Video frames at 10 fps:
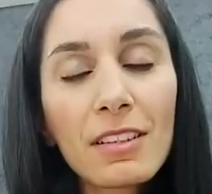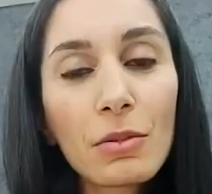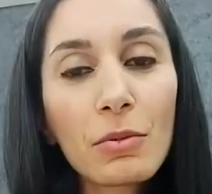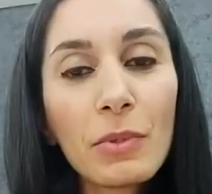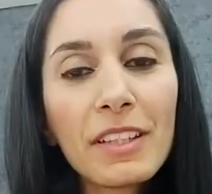
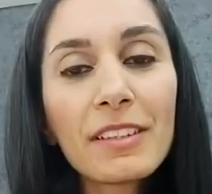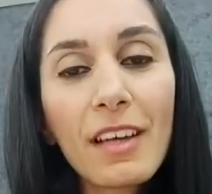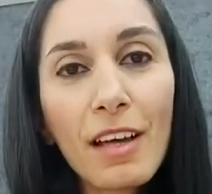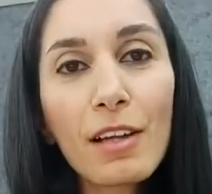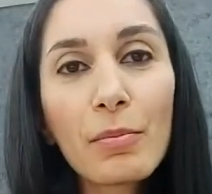we need
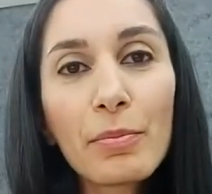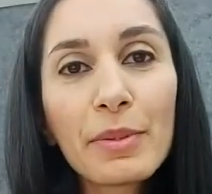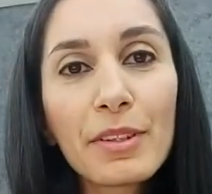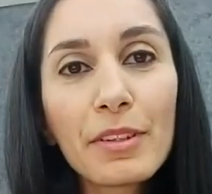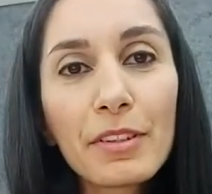help
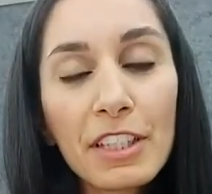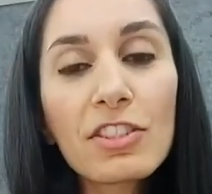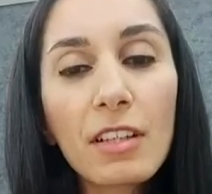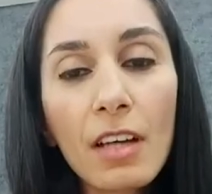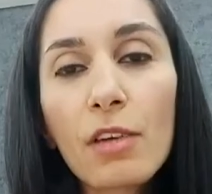
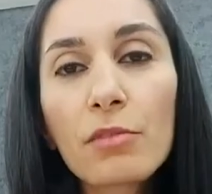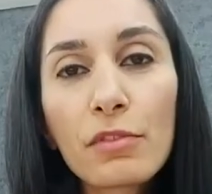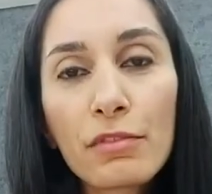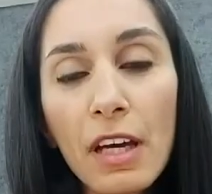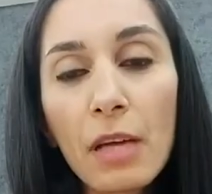reaching out
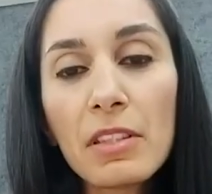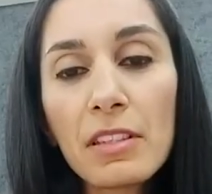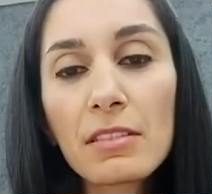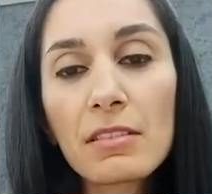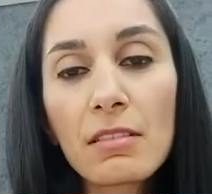for
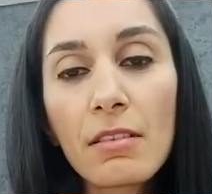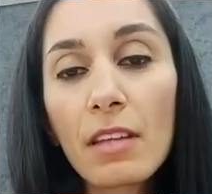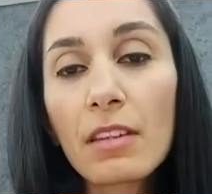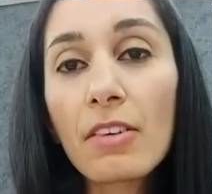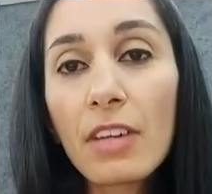families
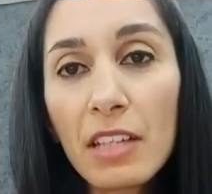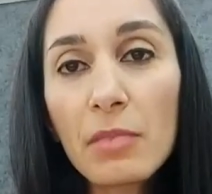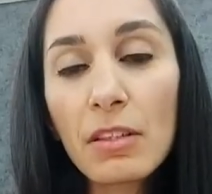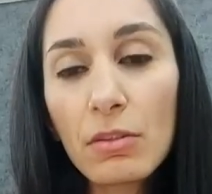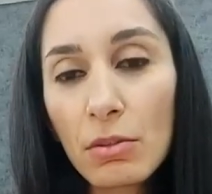that are
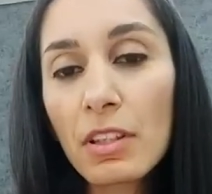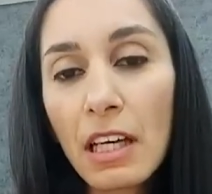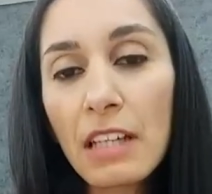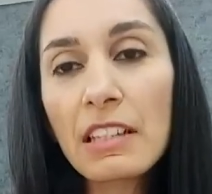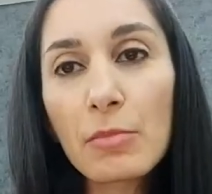aiming to
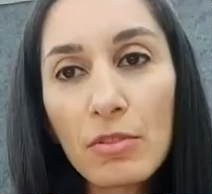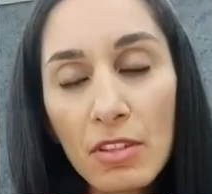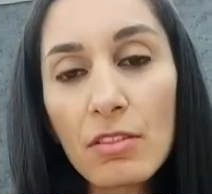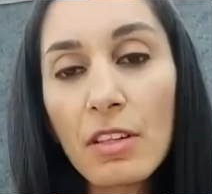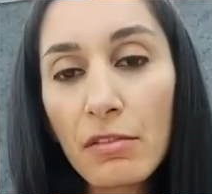create a
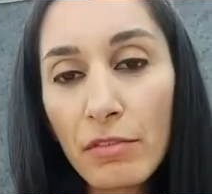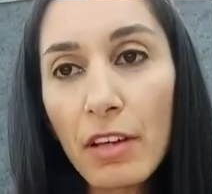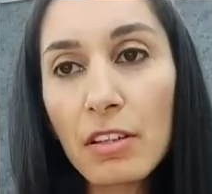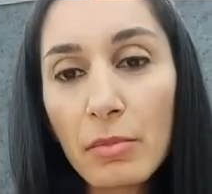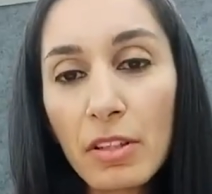Montessori
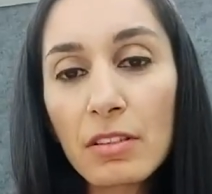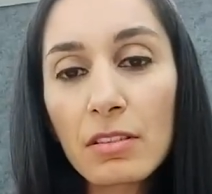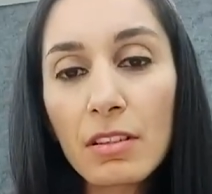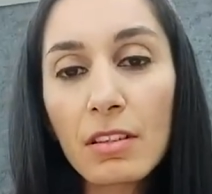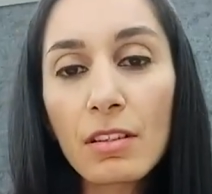environment
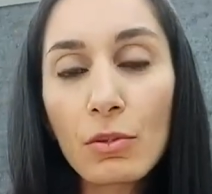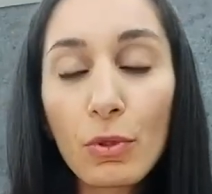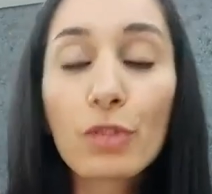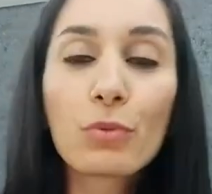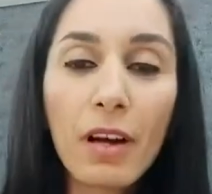
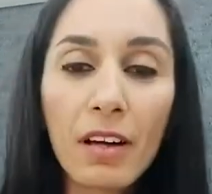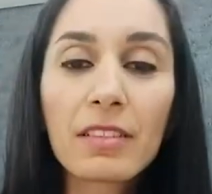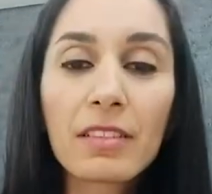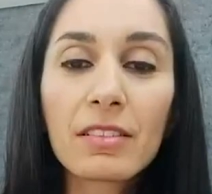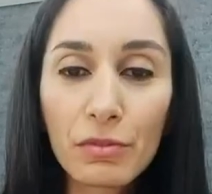
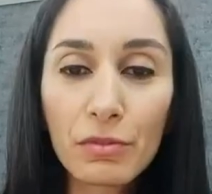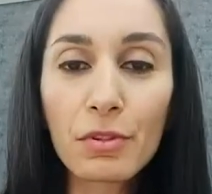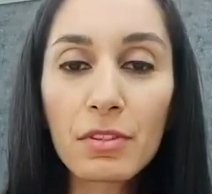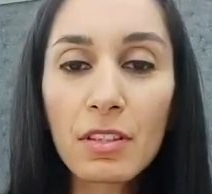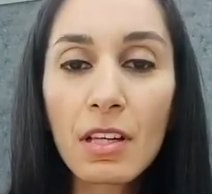worldwide, of
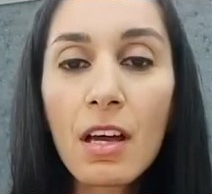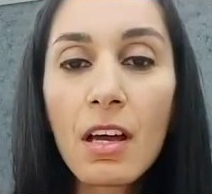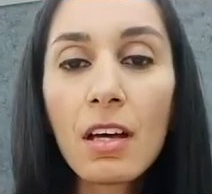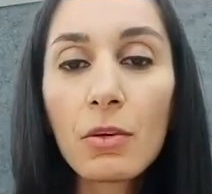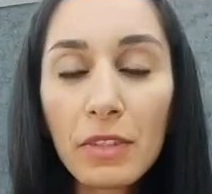course.
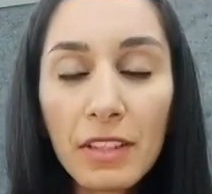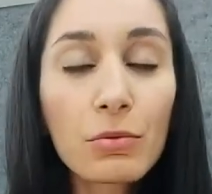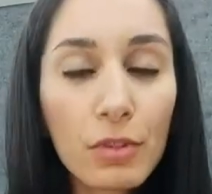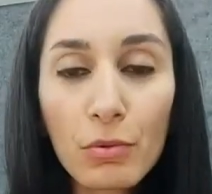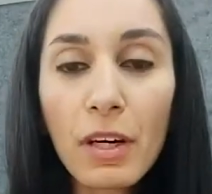We need
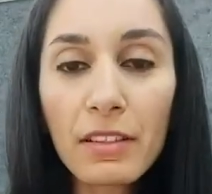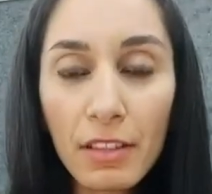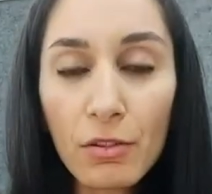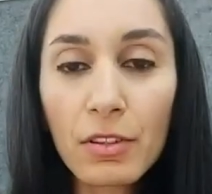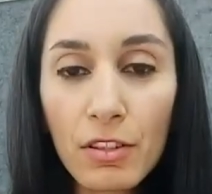worldwide
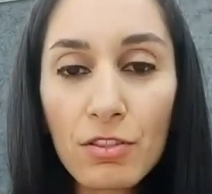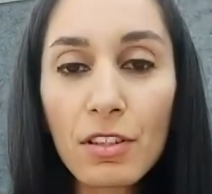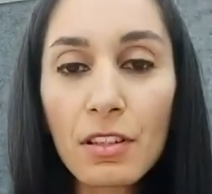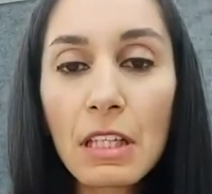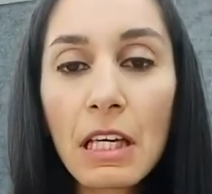
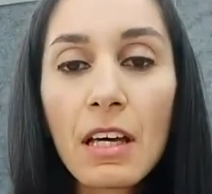recognition.